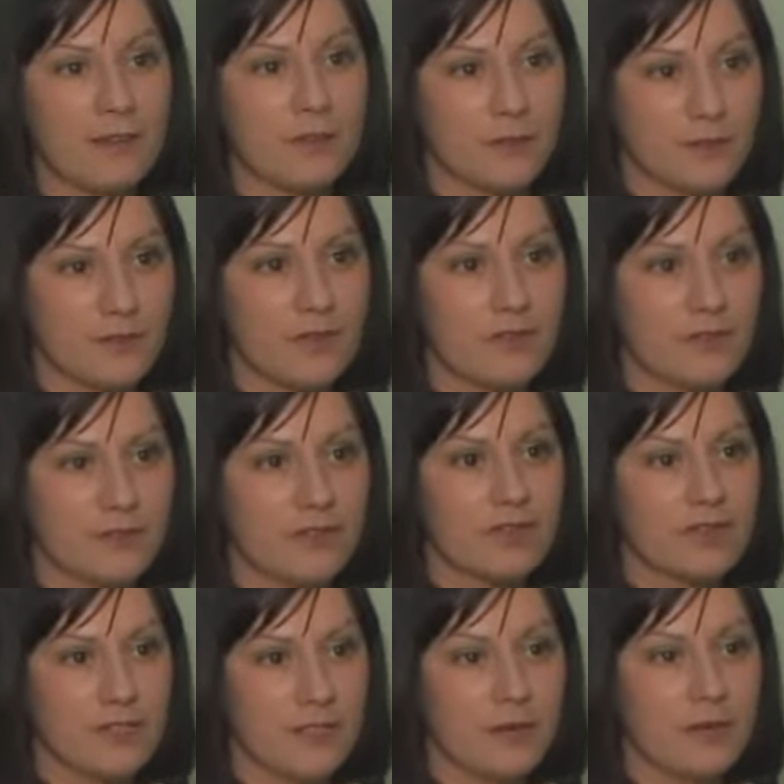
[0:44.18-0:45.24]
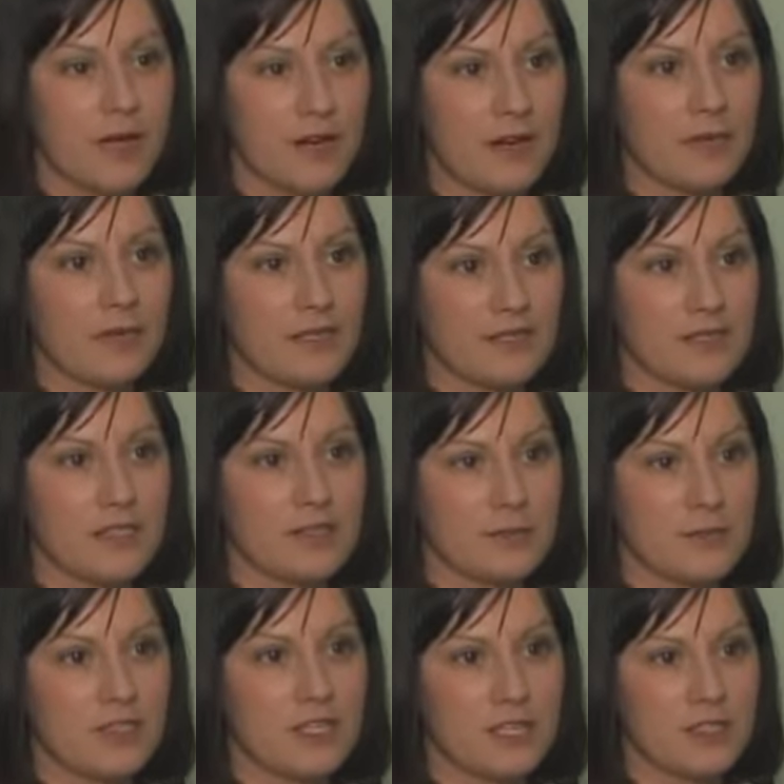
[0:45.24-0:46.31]
the proof to back up the
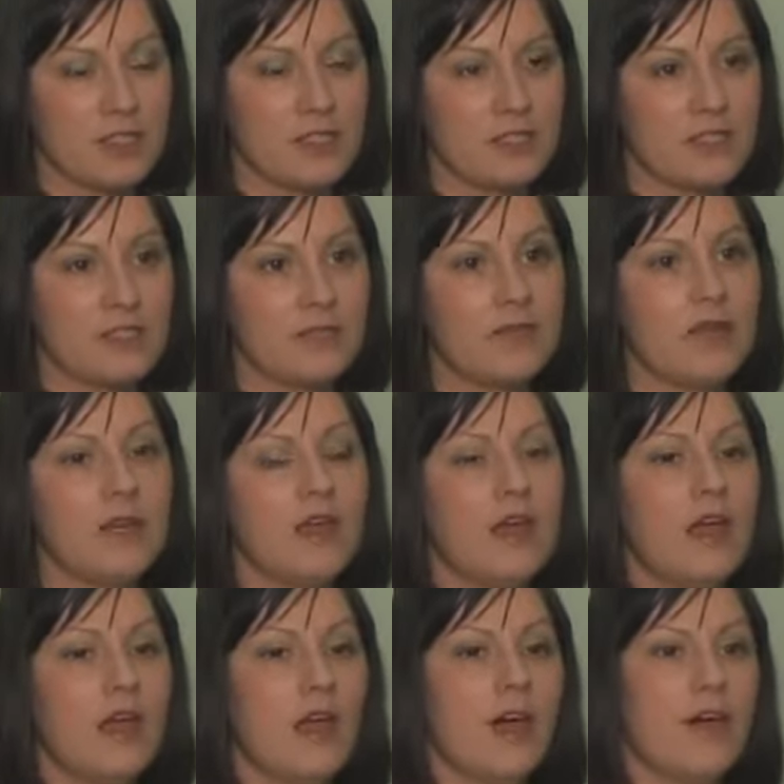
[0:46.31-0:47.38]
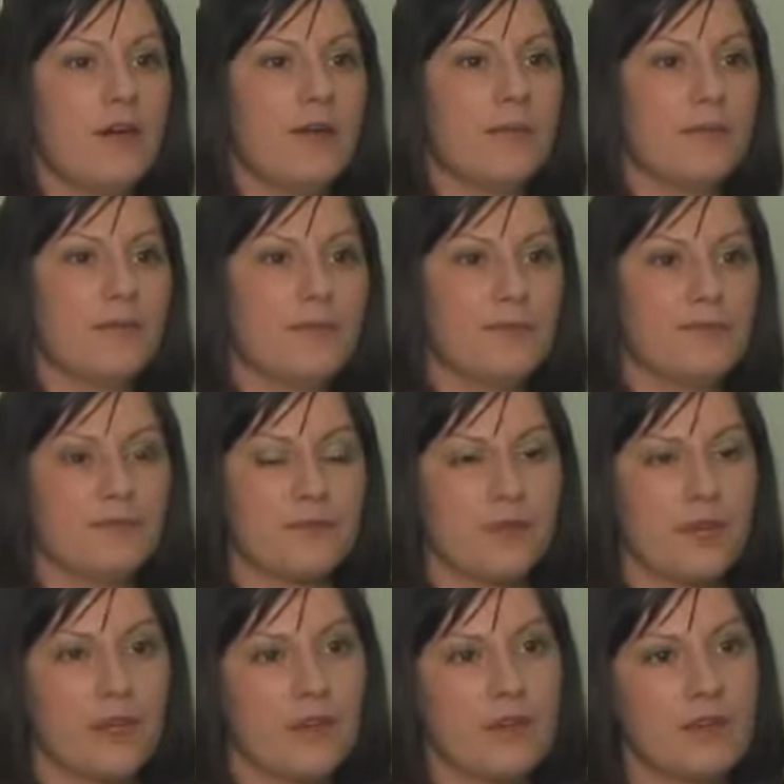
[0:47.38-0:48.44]
assessment changes, and um,
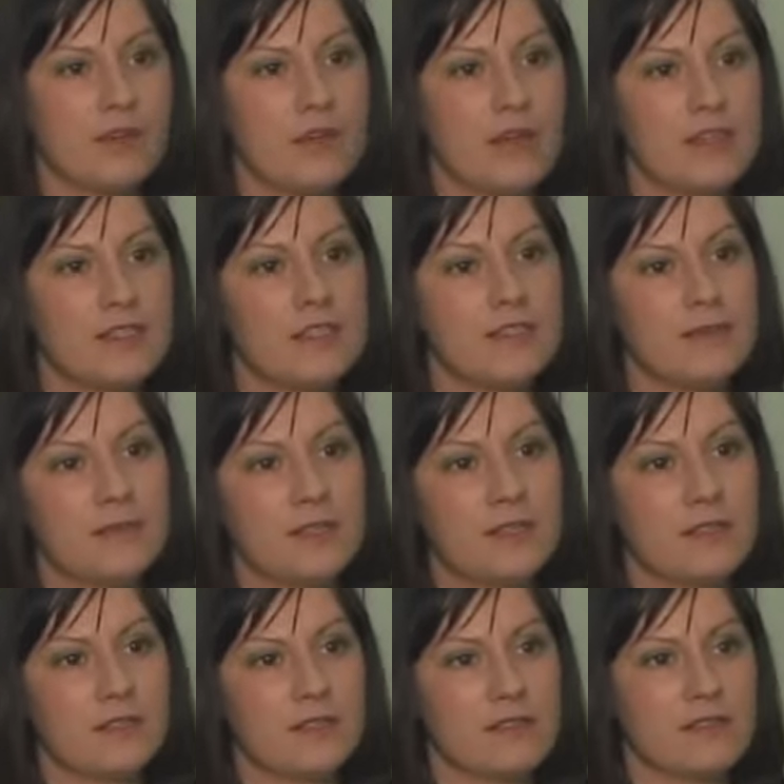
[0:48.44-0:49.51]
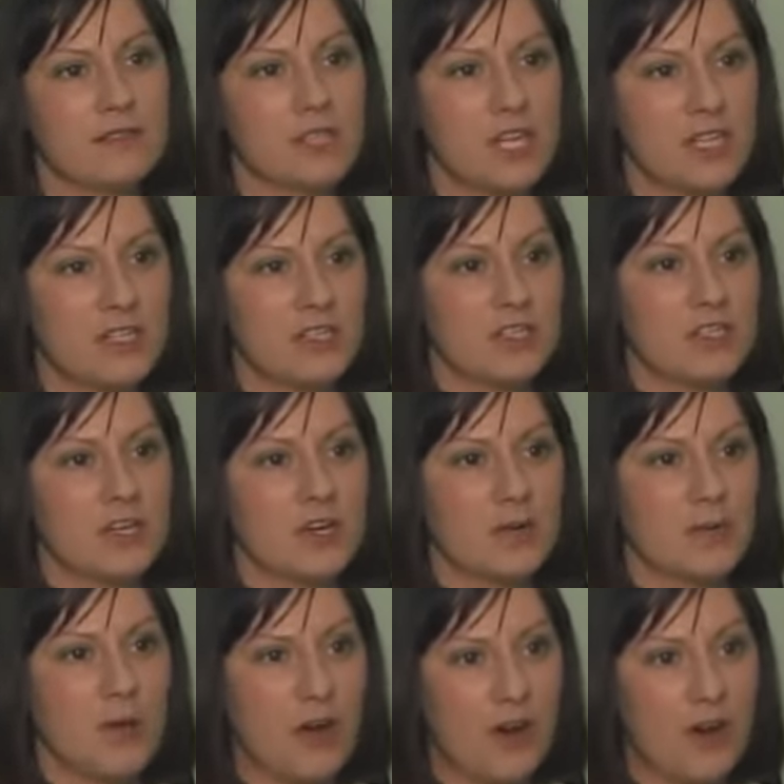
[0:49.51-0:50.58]
assessment changes are
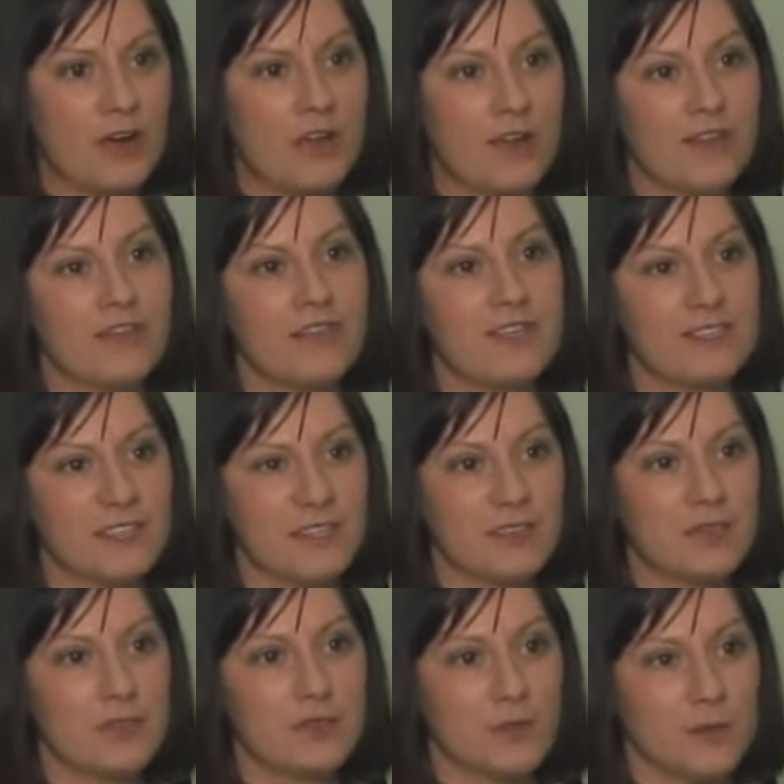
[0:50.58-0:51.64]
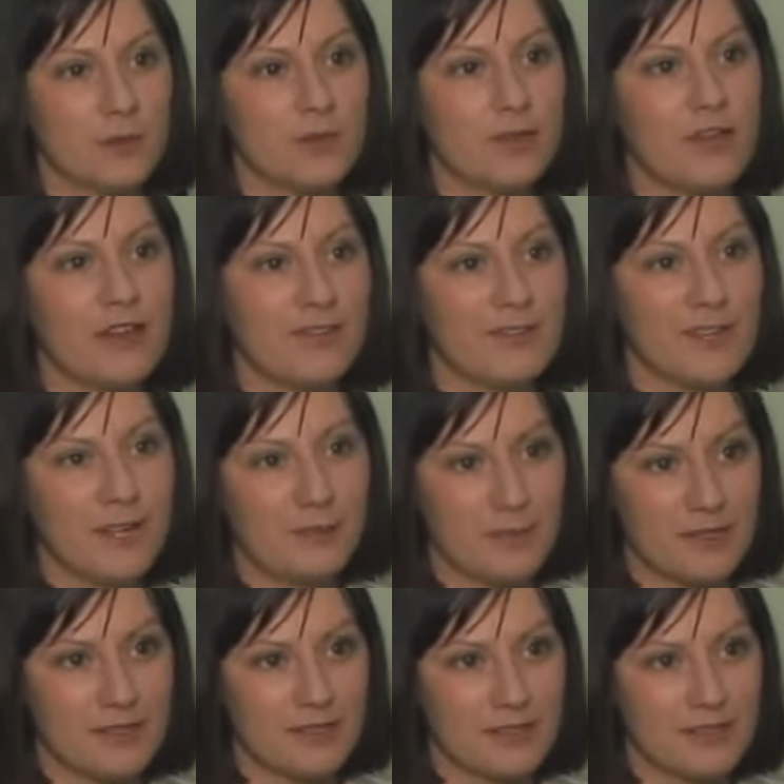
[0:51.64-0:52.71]
part of the assessor's normal everyday
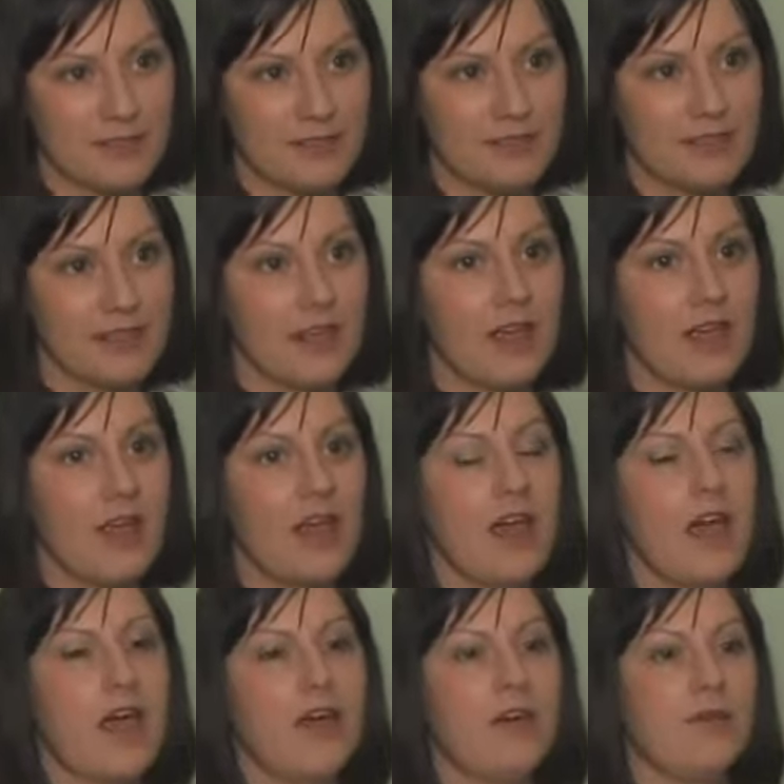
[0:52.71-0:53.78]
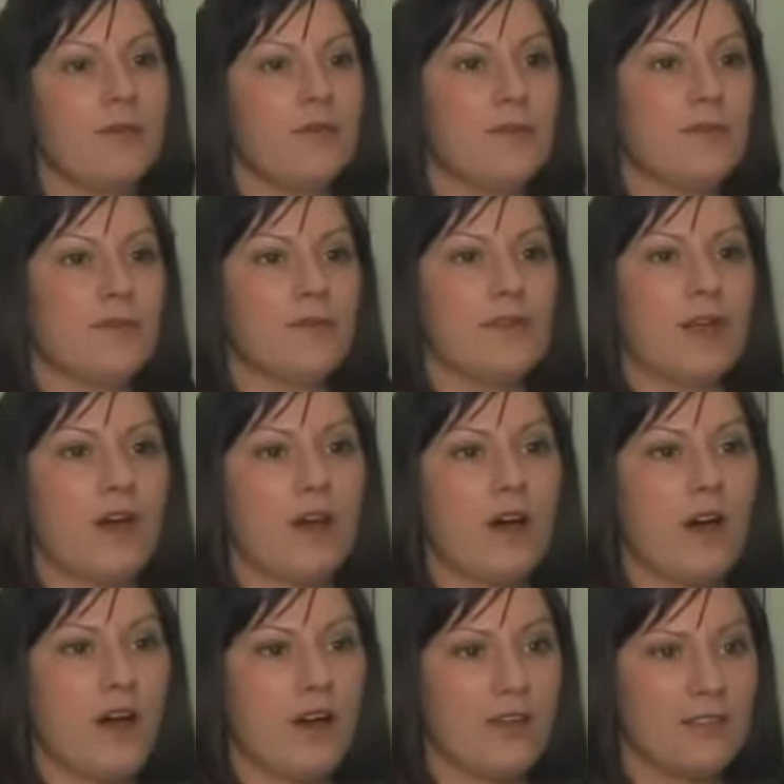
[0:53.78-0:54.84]
business. Um,
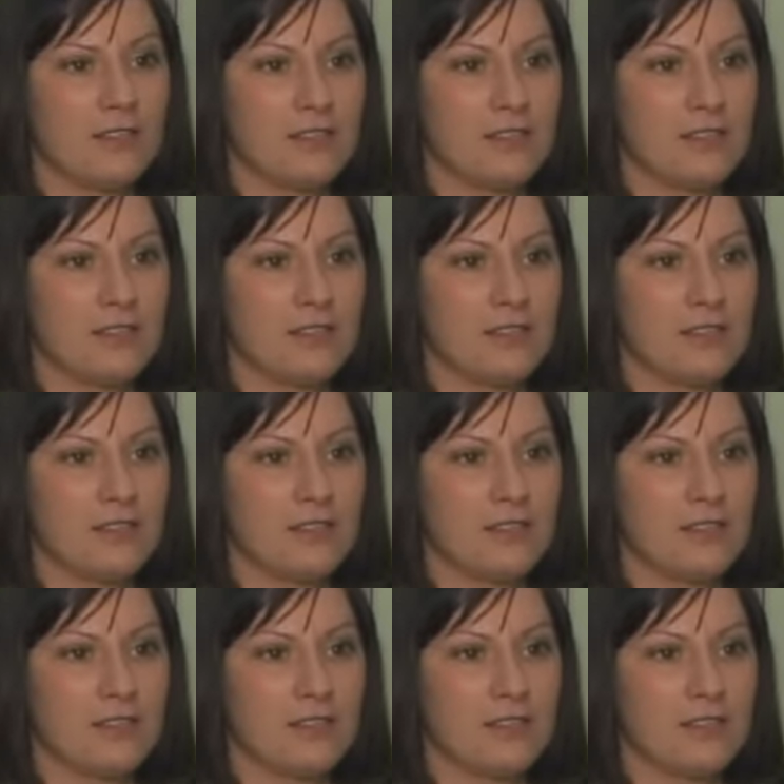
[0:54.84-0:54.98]
all